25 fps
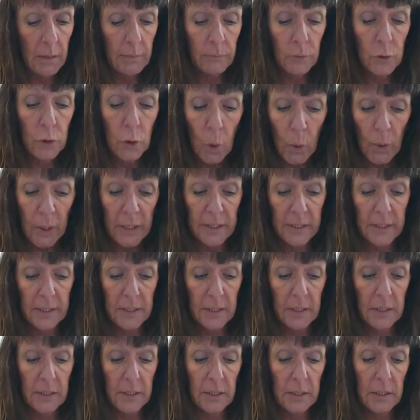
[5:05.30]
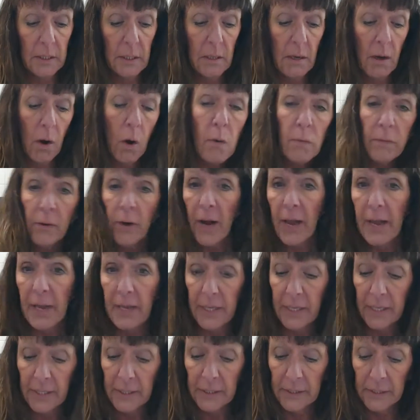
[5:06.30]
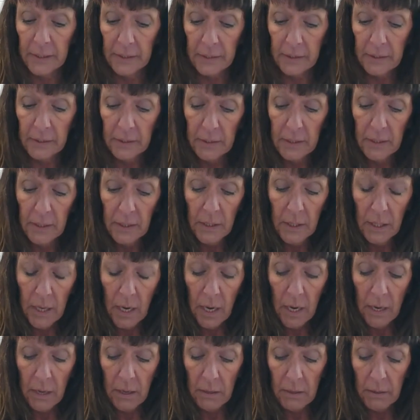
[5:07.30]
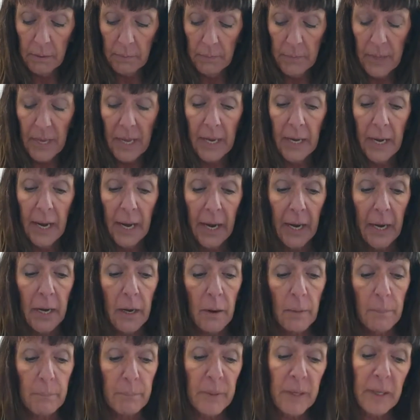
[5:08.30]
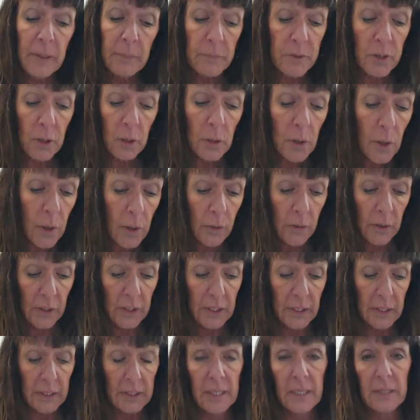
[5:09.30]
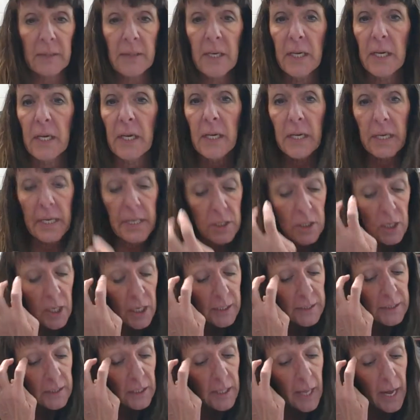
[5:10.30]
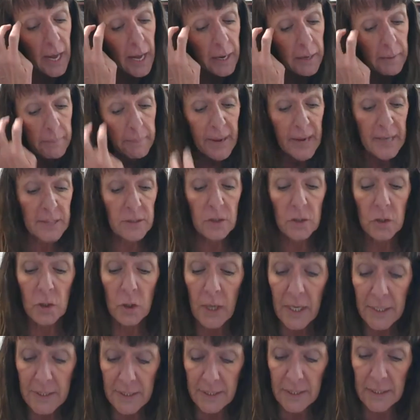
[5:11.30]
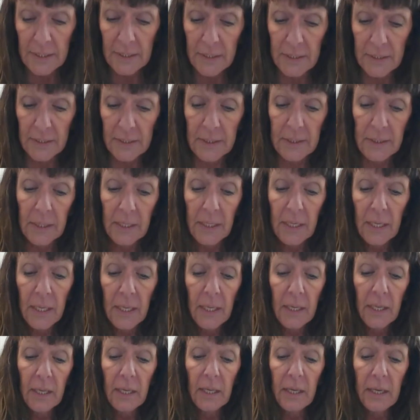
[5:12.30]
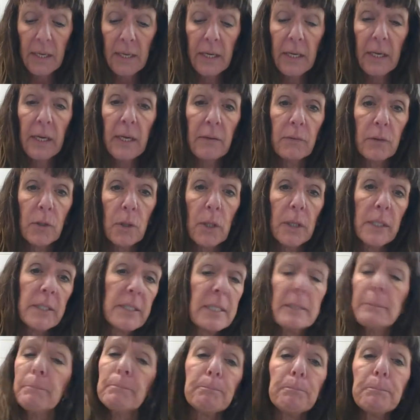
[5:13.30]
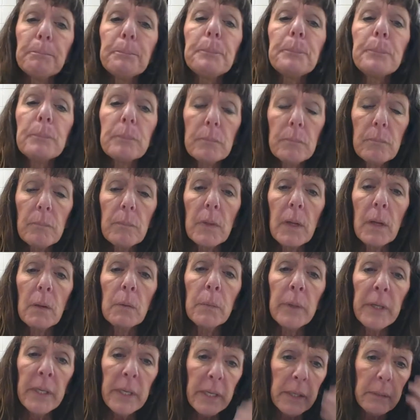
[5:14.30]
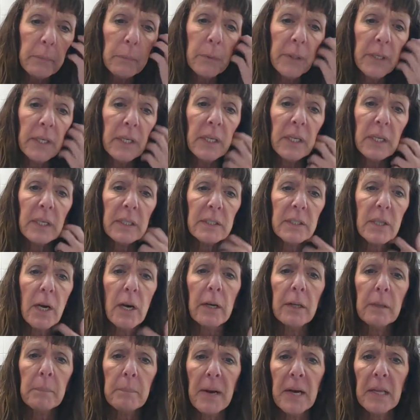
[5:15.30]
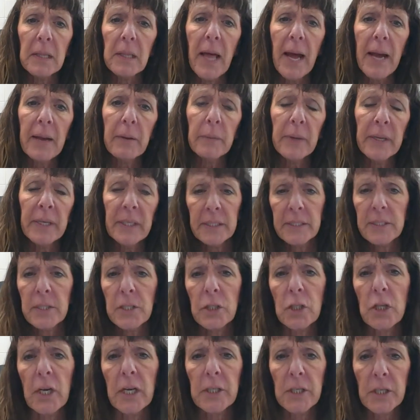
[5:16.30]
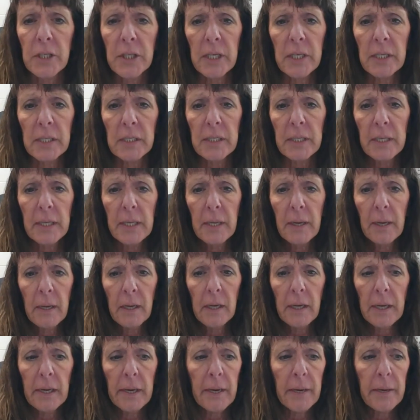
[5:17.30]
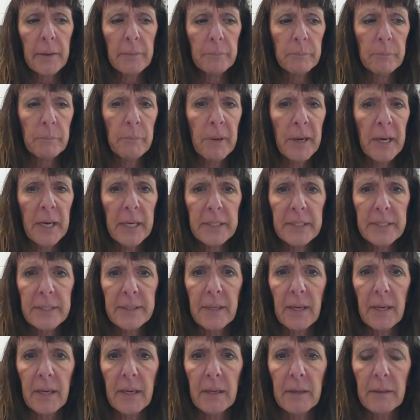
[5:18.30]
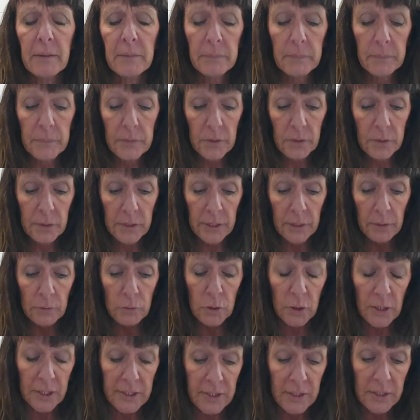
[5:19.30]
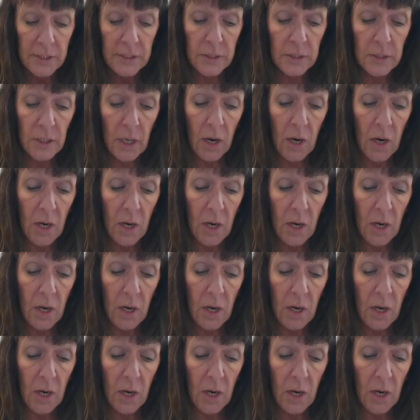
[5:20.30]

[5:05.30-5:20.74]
joist, overhanging, and how beams are loaded. And then he talks a lot about trusses. Of course, we talk about lightweight construction, but trusses